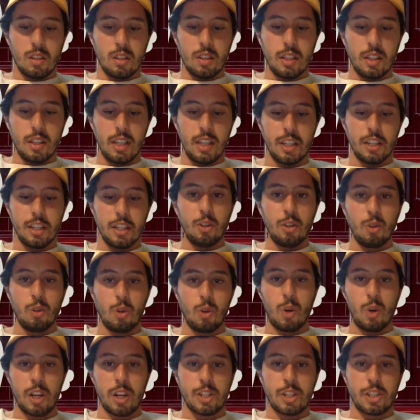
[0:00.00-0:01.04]
getting new
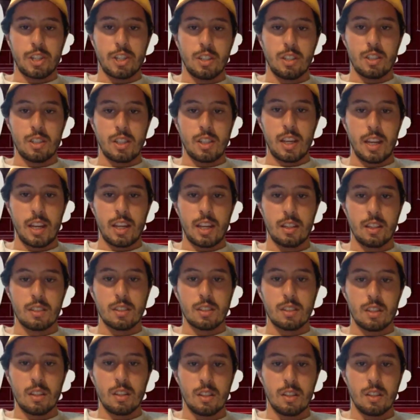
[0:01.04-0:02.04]
questions to ask.